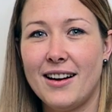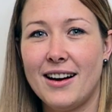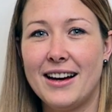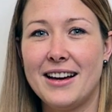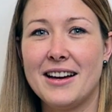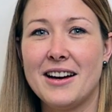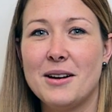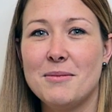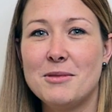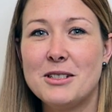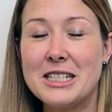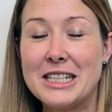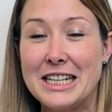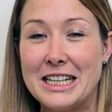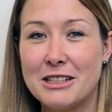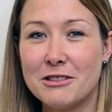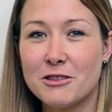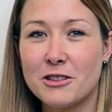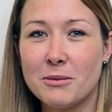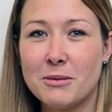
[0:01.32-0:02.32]
Hi, I'm
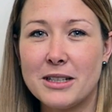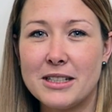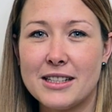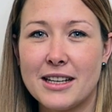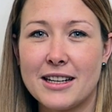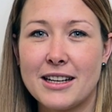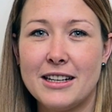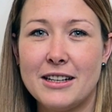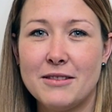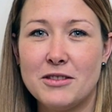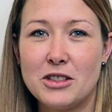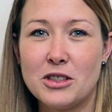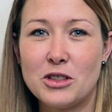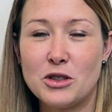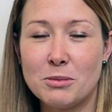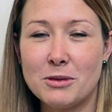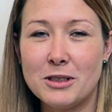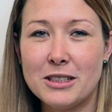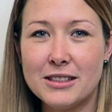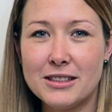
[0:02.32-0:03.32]
Janita from Executive
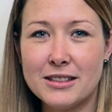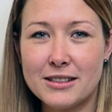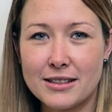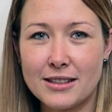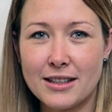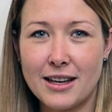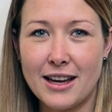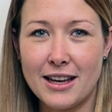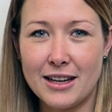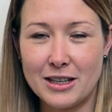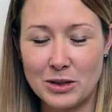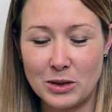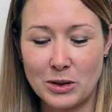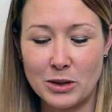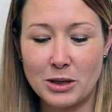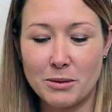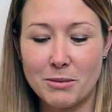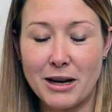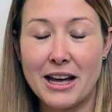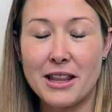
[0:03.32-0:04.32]
Distributors, here to
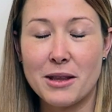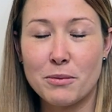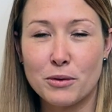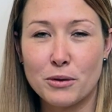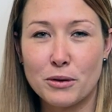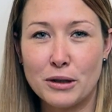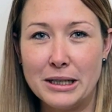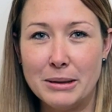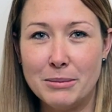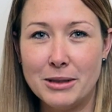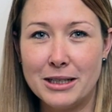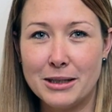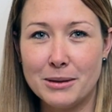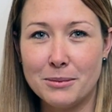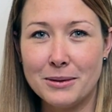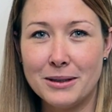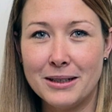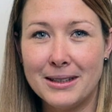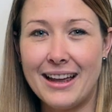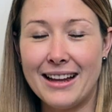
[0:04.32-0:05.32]
talk about the
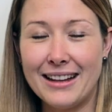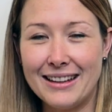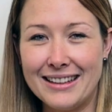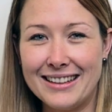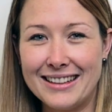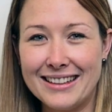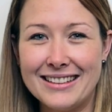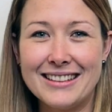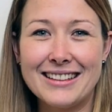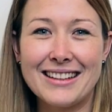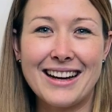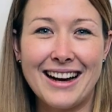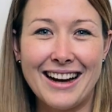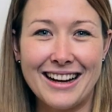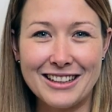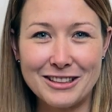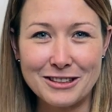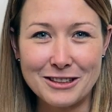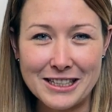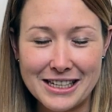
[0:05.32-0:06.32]
premium elegant
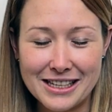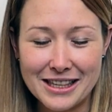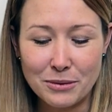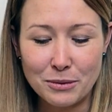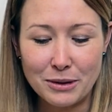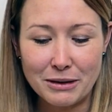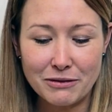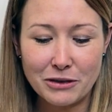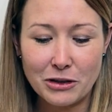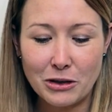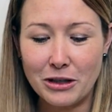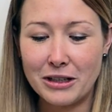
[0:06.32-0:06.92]
cutlery that we've